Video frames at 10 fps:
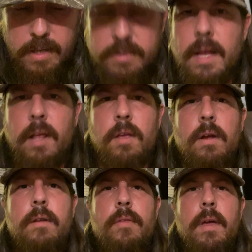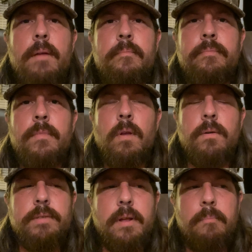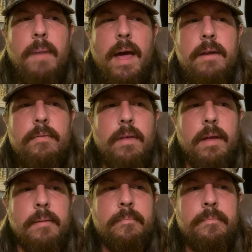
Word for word: is that a good thing or is it a bad thing?